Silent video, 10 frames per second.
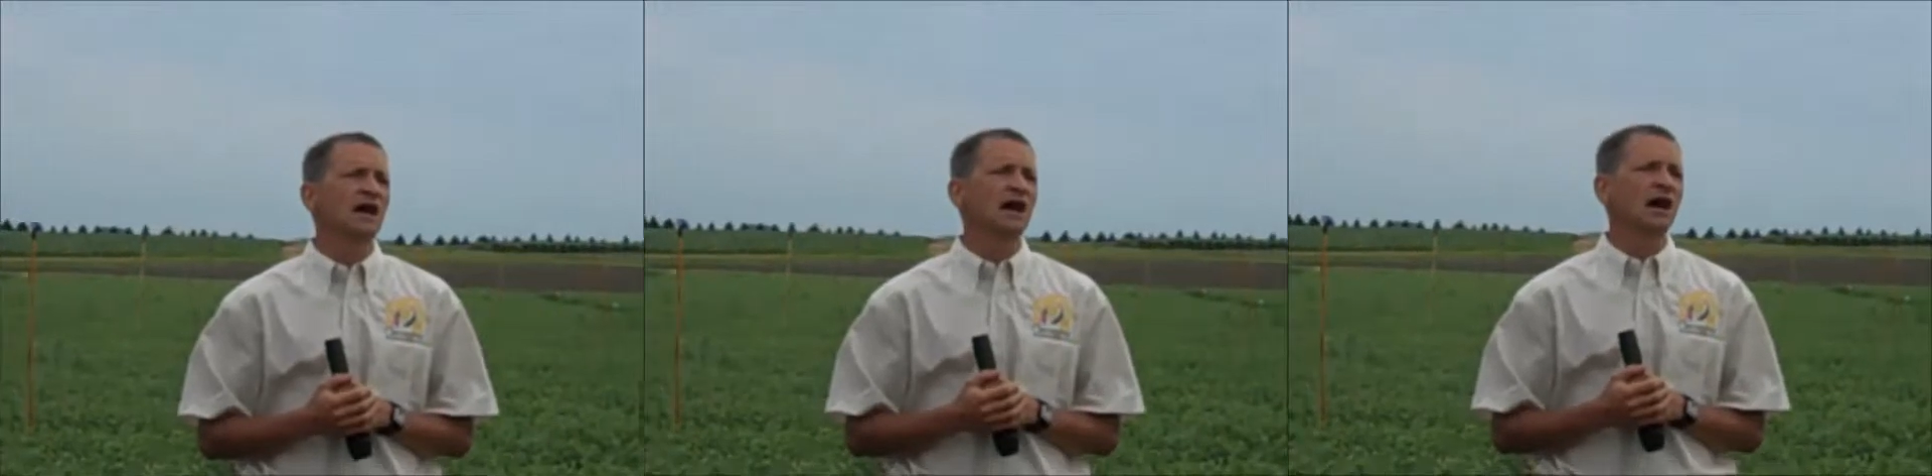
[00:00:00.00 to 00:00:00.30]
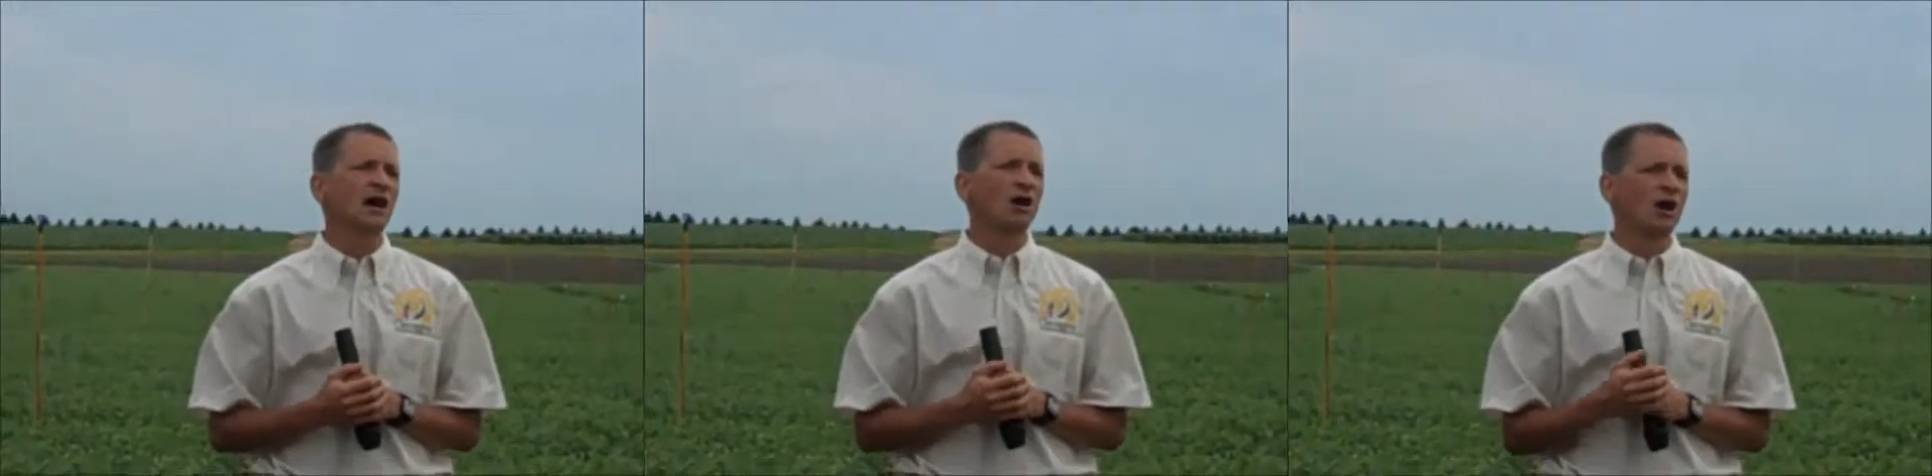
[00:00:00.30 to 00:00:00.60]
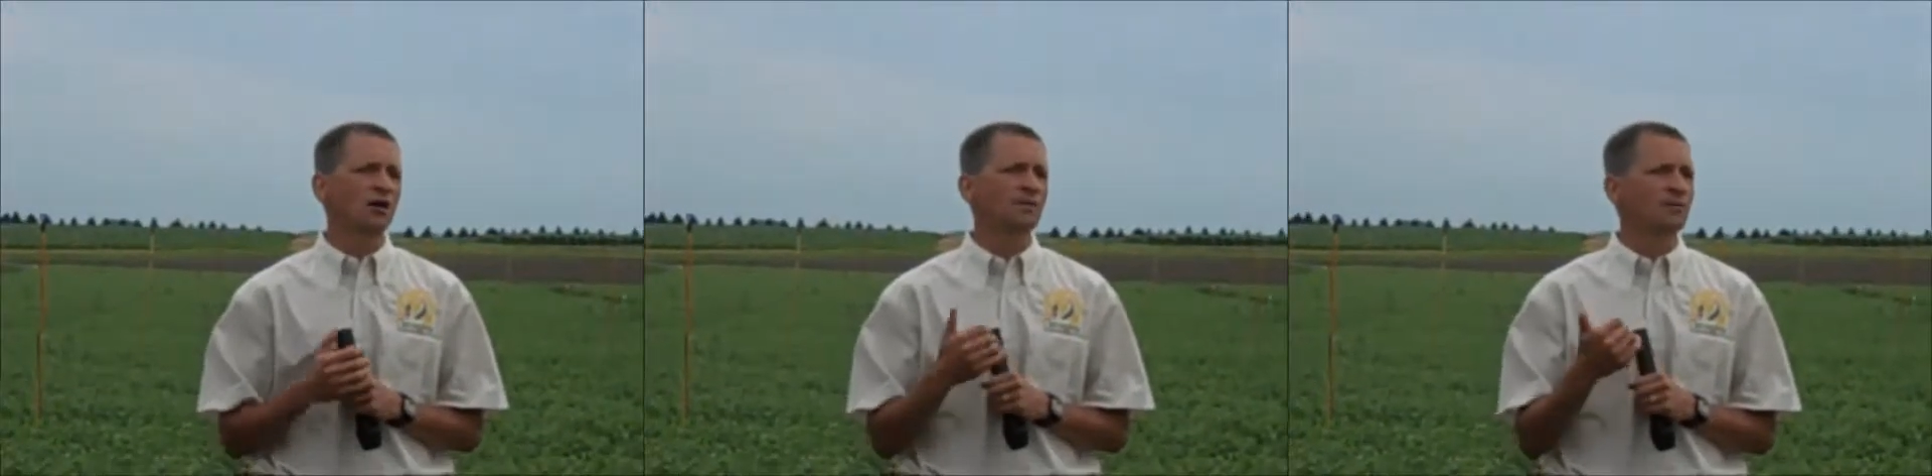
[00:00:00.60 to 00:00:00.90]

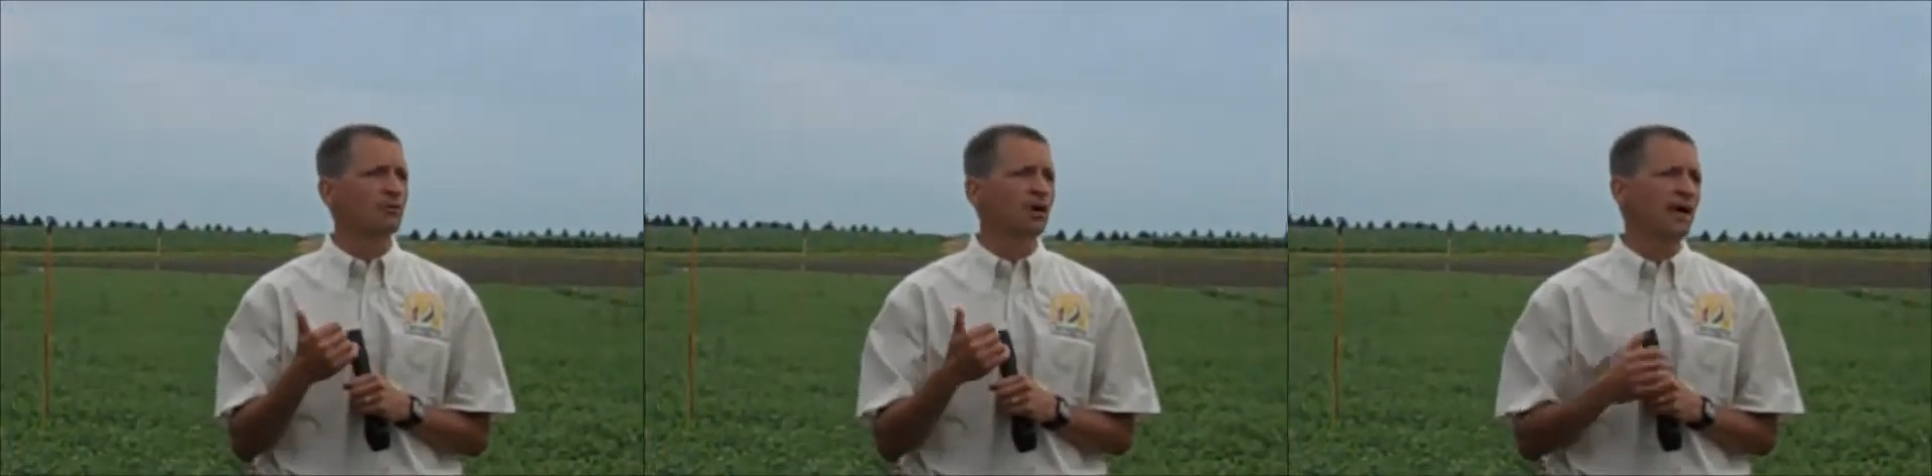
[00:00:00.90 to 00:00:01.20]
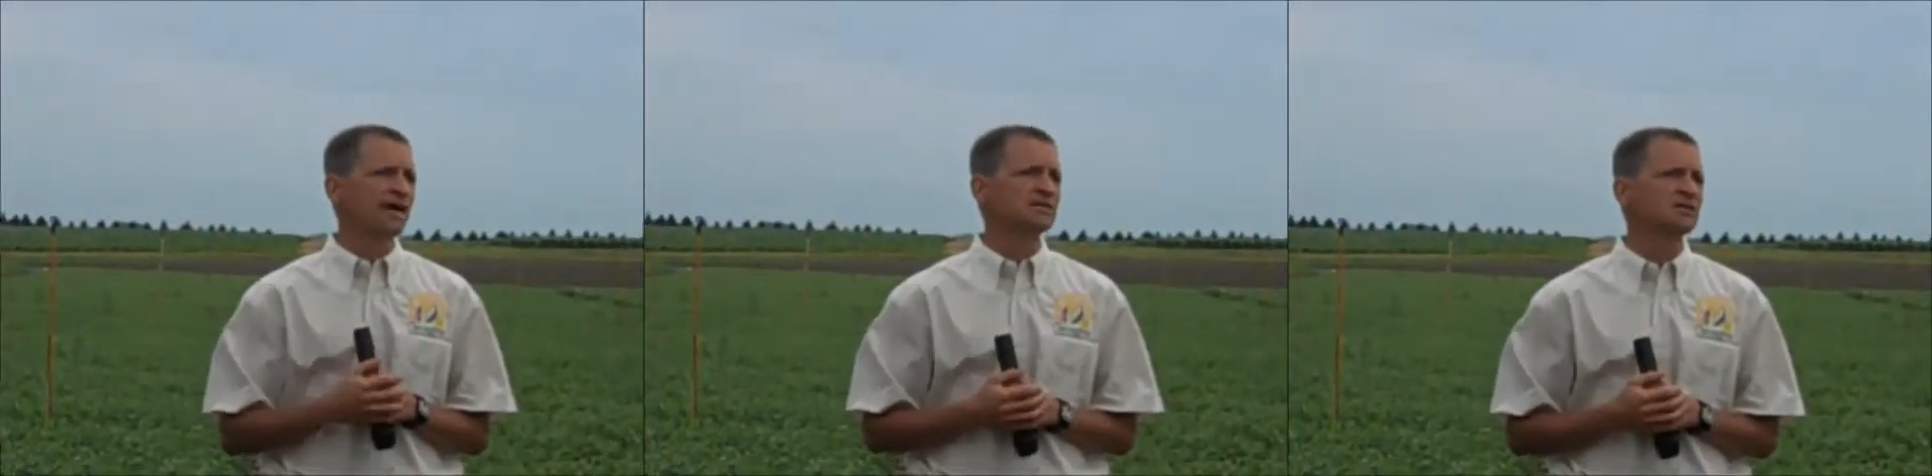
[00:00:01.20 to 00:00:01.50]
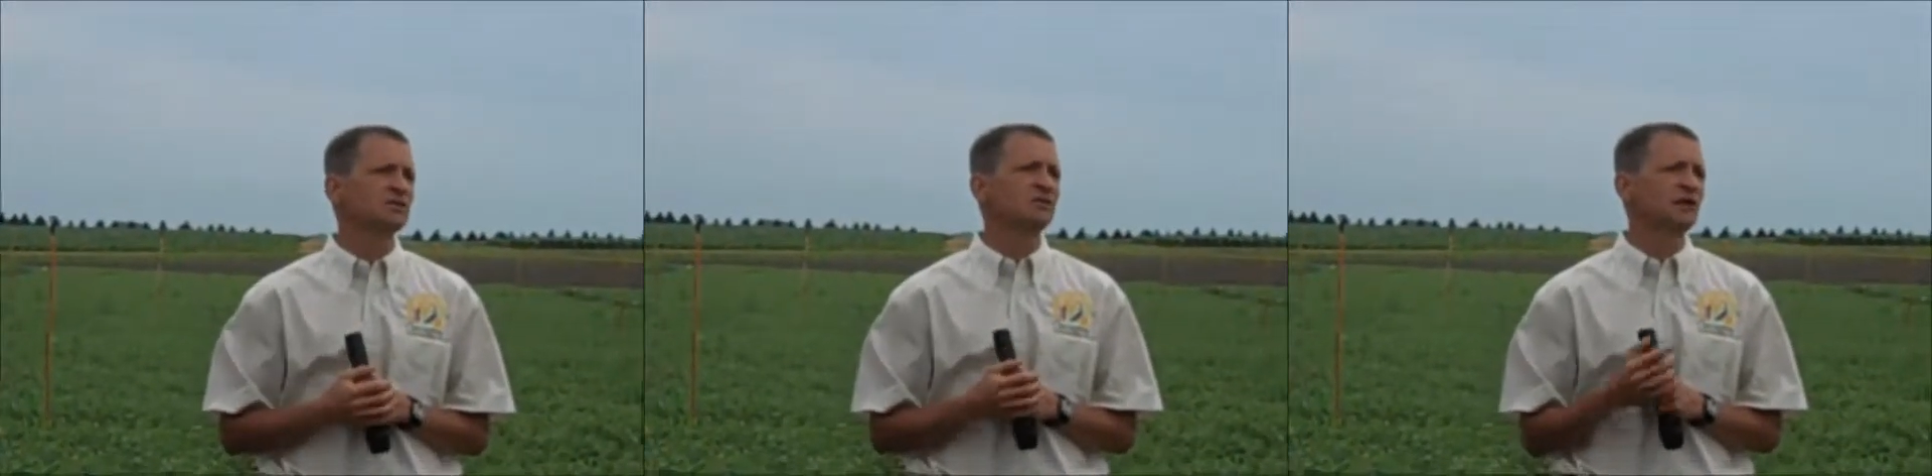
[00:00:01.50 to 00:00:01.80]
are going to be
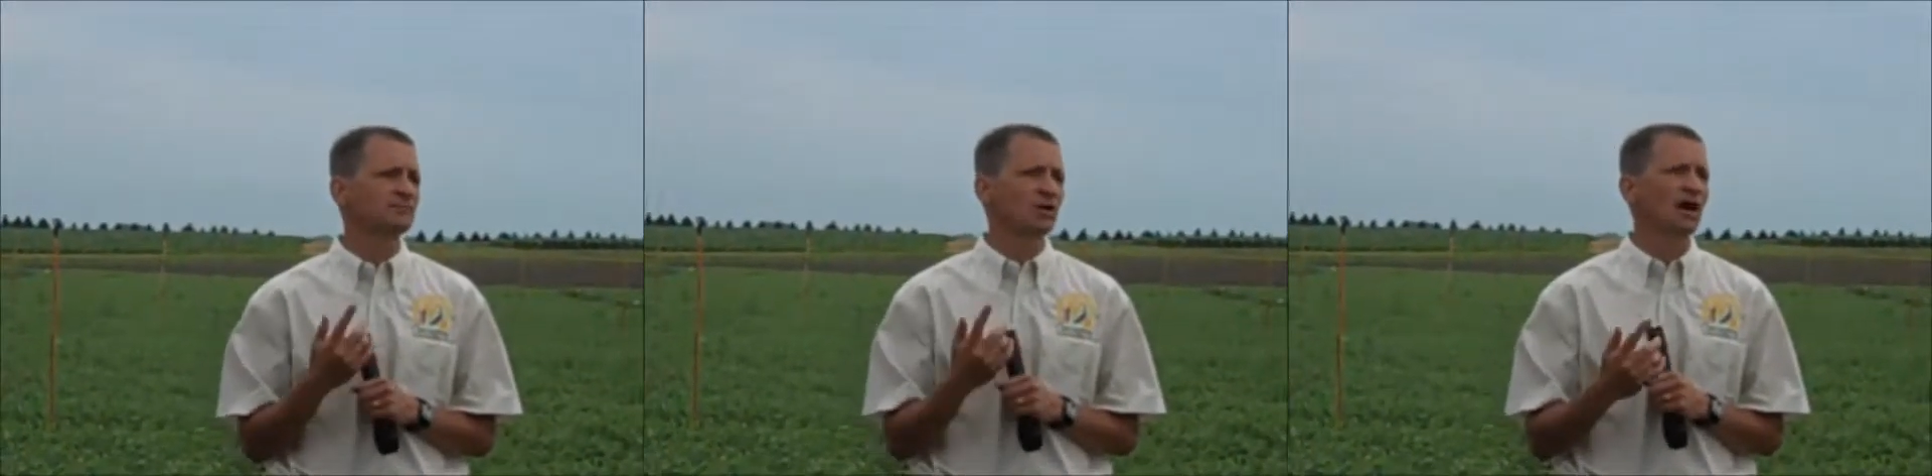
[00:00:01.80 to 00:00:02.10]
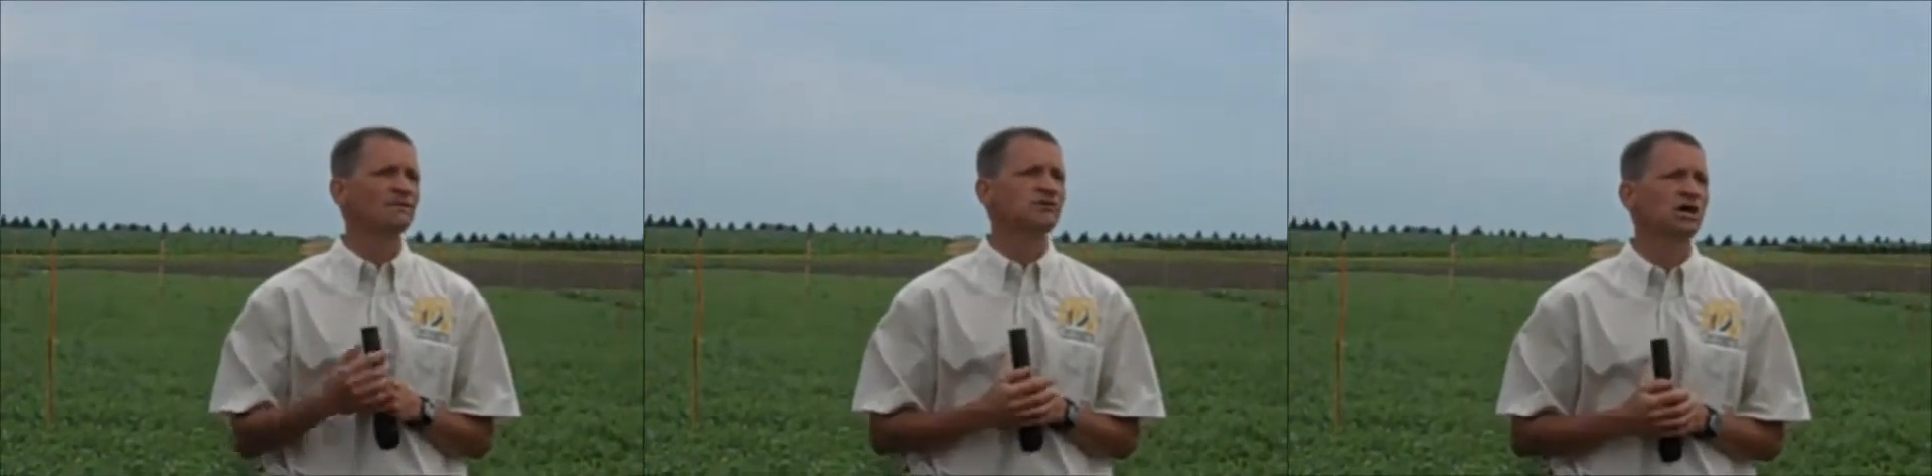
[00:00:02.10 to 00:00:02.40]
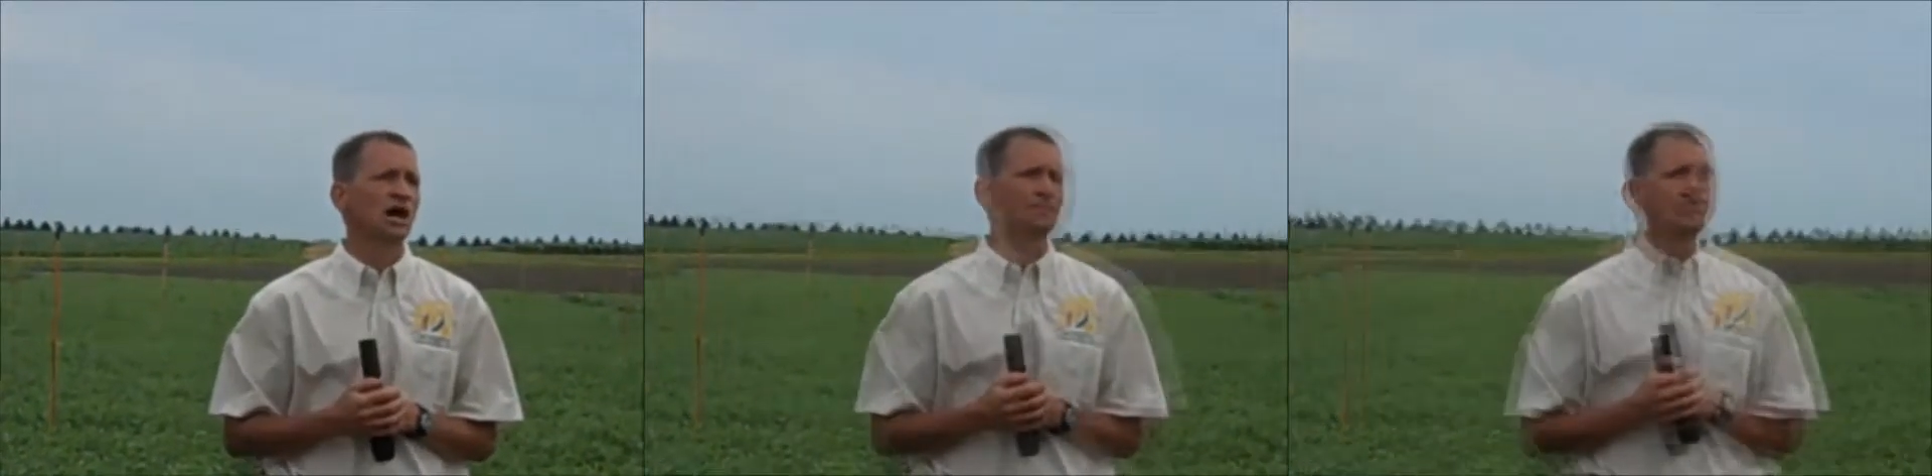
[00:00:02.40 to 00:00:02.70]
Priaxor and Bravo Top.